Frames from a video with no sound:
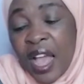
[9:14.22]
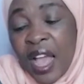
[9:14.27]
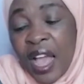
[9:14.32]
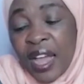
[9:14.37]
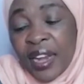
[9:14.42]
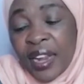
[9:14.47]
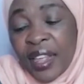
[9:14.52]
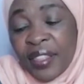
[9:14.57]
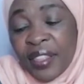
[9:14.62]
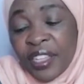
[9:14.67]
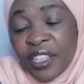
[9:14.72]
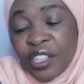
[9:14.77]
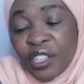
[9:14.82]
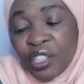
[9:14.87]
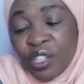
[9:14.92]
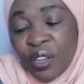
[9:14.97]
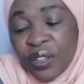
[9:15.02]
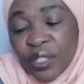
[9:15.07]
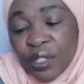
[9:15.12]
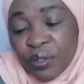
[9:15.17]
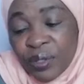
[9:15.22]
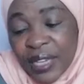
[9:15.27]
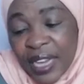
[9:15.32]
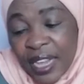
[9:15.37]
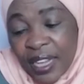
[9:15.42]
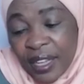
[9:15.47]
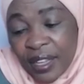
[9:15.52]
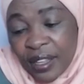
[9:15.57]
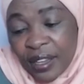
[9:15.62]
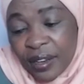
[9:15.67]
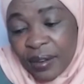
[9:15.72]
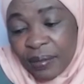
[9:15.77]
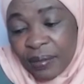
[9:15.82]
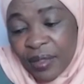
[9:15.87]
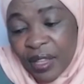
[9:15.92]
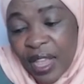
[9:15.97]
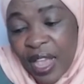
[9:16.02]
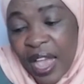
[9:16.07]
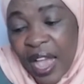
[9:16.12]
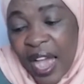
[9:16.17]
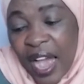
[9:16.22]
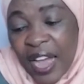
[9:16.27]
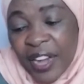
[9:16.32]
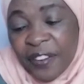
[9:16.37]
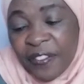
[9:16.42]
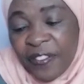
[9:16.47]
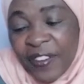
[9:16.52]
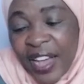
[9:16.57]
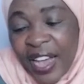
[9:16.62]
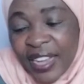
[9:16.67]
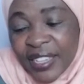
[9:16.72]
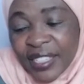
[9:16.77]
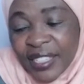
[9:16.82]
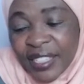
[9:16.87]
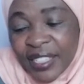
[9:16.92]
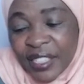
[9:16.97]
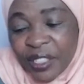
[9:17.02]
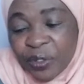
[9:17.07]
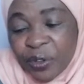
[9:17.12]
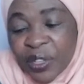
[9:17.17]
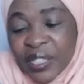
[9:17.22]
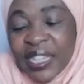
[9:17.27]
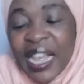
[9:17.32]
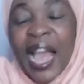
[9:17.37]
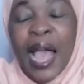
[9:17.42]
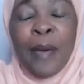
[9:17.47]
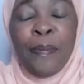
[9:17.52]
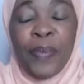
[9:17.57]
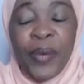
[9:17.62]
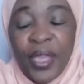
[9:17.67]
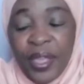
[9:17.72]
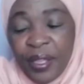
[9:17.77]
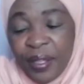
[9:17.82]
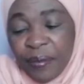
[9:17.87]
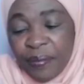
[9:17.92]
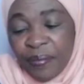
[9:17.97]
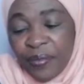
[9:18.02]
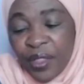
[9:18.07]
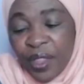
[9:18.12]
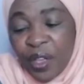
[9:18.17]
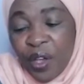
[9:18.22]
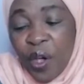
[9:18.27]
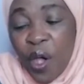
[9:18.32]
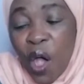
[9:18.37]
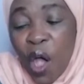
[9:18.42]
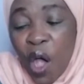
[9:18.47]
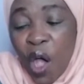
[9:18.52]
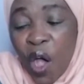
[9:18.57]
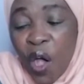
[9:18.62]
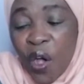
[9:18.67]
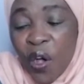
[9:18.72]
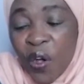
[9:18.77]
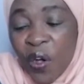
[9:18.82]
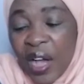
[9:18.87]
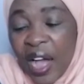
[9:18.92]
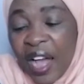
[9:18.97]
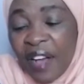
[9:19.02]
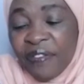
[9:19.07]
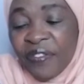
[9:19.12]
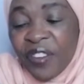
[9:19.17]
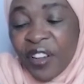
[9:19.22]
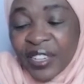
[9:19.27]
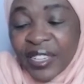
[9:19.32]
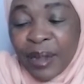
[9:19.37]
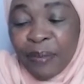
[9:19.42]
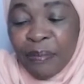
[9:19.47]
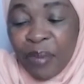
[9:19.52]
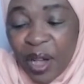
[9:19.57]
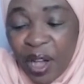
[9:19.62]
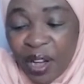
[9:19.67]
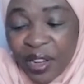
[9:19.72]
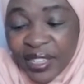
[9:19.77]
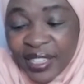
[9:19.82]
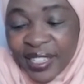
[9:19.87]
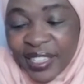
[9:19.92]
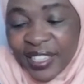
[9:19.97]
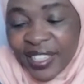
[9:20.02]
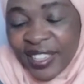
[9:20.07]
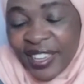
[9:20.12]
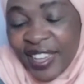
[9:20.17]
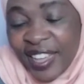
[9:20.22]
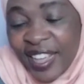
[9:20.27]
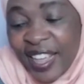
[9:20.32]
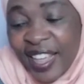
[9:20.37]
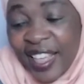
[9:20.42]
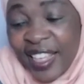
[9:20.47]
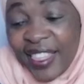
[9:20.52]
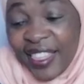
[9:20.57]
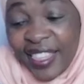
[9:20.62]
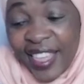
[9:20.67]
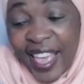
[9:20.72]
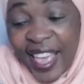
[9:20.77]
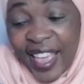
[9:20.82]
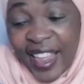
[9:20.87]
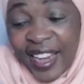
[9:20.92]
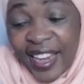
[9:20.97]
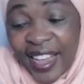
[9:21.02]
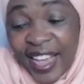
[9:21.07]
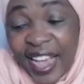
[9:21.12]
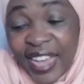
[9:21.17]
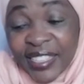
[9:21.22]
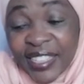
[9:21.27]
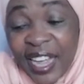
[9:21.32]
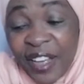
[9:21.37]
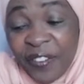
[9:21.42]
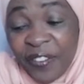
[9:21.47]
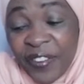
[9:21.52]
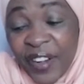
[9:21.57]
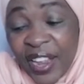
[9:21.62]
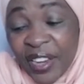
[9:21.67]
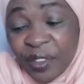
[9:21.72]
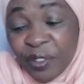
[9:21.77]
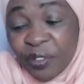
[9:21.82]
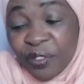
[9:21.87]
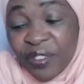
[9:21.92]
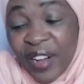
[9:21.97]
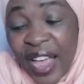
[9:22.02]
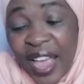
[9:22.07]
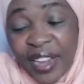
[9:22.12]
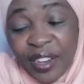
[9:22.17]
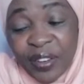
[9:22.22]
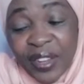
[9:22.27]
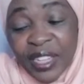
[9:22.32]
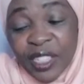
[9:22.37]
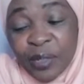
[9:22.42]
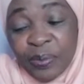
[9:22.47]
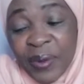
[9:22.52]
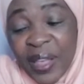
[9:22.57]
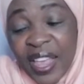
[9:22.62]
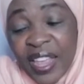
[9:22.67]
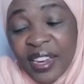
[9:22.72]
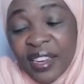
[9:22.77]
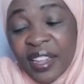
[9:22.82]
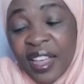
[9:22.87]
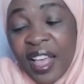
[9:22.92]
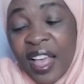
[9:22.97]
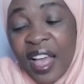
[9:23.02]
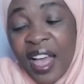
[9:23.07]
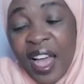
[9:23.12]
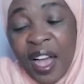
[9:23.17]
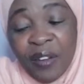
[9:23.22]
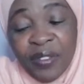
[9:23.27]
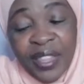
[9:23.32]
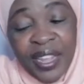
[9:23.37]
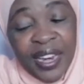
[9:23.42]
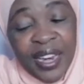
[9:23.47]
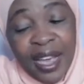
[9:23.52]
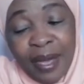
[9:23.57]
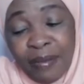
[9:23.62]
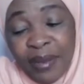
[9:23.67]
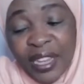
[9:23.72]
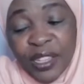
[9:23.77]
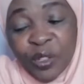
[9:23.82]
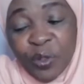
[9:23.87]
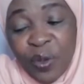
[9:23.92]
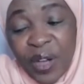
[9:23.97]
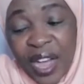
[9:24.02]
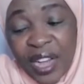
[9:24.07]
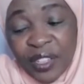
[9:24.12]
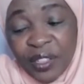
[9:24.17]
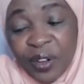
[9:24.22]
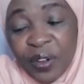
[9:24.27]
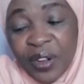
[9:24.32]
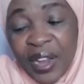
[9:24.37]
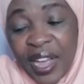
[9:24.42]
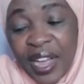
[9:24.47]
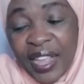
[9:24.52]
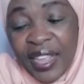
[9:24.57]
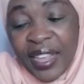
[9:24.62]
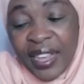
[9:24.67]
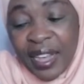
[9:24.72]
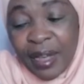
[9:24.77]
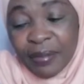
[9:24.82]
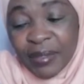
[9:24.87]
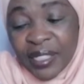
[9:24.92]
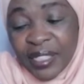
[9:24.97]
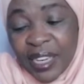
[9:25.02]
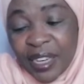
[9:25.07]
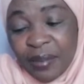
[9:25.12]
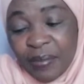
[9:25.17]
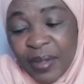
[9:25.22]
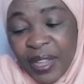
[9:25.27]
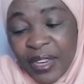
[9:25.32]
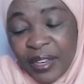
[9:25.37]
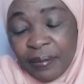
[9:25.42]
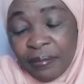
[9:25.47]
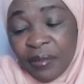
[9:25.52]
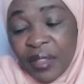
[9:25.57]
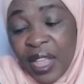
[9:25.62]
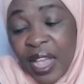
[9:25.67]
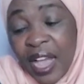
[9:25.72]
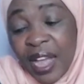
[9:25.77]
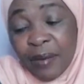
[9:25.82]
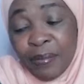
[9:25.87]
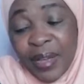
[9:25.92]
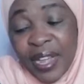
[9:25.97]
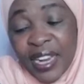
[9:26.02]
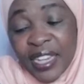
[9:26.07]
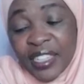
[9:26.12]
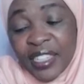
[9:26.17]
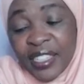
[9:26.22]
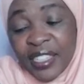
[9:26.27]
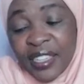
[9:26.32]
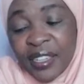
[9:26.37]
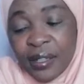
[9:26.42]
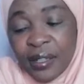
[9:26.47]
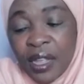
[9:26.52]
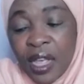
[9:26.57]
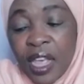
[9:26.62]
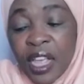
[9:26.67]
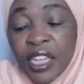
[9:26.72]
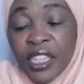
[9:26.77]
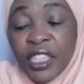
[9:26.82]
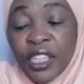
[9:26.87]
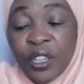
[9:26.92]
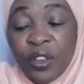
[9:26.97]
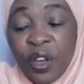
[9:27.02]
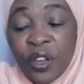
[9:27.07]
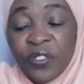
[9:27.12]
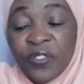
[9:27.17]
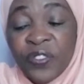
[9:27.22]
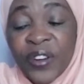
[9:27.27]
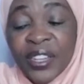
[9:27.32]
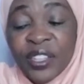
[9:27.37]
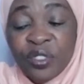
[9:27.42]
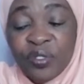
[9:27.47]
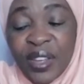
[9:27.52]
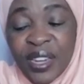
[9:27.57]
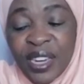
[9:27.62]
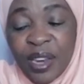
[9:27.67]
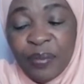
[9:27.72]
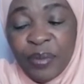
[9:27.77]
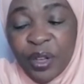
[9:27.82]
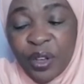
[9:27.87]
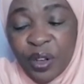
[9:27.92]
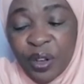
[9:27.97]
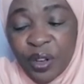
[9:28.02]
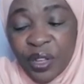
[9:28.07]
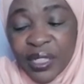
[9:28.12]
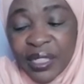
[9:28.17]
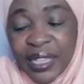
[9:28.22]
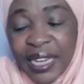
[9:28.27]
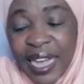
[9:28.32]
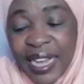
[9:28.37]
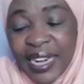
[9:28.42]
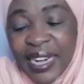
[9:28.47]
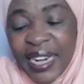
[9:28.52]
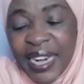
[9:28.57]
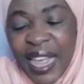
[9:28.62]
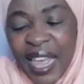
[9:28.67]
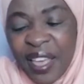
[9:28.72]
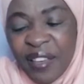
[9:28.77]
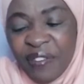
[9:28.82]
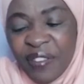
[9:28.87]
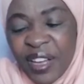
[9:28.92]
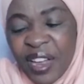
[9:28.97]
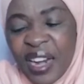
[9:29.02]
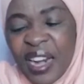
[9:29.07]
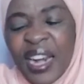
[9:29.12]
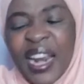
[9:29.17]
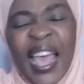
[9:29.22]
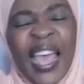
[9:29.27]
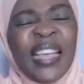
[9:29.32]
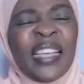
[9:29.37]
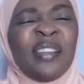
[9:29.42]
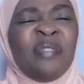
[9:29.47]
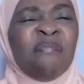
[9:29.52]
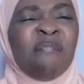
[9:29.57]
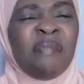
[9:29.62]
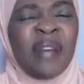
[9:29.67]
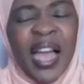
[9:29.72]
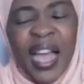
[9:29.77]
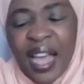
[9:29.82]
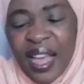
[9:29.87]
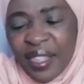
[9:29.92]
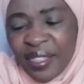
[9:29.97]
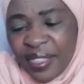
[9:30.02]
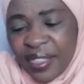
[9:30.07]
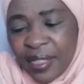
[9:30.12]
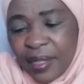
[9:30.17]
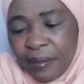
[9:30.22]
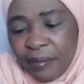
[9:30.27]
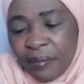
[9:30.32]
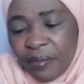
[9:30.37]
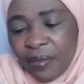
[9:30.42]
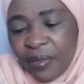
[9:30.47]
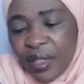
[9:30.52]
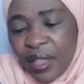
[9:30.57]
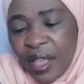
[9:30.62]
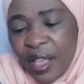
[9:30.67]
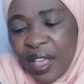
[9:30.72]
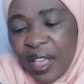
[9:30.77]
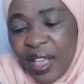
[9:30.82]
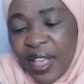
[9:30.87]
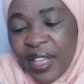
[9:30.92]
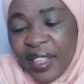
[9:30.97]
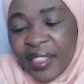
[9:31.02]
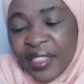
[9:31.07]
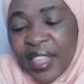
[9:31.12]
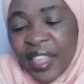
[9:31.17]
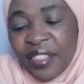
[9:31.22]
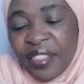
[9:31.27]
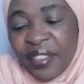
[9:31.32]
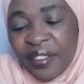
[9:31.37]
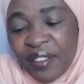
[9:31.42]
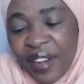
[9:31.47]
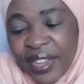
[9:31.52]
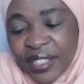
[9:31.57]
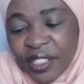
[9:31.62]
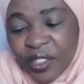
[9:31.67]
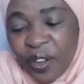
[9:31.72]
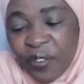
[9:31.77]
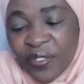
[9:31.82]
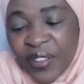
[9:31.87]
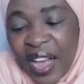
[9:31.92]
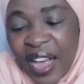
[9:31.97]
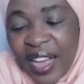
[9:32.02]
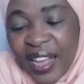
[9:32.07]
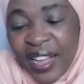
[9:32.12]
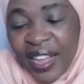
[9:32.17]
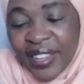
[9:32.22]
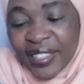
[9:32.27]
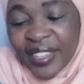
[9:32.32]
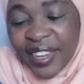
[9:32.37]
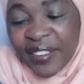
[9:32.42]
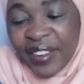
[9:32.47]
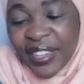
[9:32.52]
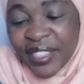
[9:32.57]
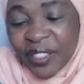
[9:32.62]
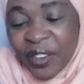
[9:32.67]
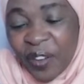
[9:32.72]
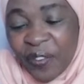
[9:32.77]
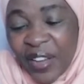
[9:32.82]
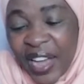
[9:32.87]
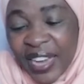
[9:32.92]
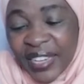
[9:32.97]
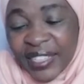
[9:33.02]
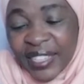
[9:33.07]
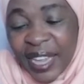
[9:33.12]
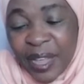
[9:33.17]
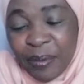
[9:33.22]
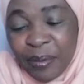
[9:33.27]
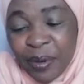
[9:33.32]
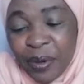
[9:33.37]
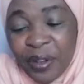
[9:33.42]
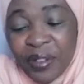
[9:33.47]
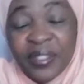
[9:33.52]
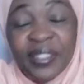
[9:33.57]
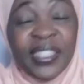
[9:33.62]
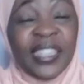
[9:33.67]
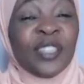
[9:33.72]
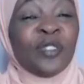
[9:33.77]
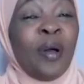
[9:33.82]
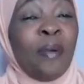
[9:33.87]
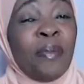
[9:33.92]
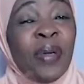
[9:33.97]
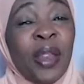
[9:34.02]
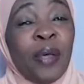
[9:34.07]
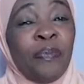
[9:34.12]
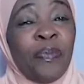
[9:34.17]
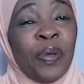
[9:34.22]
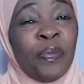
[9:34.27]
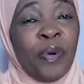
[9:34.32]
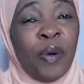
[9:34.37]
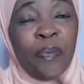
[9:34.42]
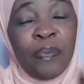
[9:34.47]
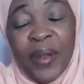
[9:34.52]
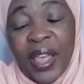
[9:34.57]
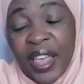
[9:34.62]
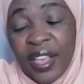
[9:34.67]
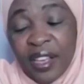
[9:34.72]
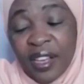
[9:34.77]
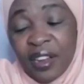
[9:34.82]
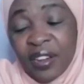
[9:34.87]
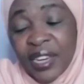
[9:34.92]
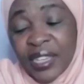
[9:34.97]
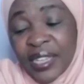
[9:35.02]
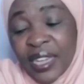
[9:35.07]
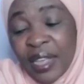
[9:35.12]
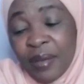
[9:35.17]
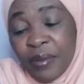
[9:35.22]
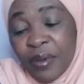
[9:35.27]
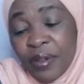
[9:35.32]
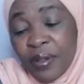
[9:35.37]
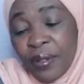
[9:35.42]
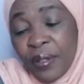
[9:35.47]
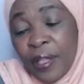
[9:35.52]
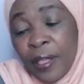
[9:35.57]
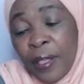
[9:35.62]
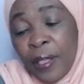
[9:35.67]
and I think she chose to take it. At first, she was happy. Oh, I've got a boat. Then, asked her friend to try to explain how the numbers worked on her income statement and balance sheet. She got frustrated because she had never liked math. The rest of her table, these were many people playing on the table,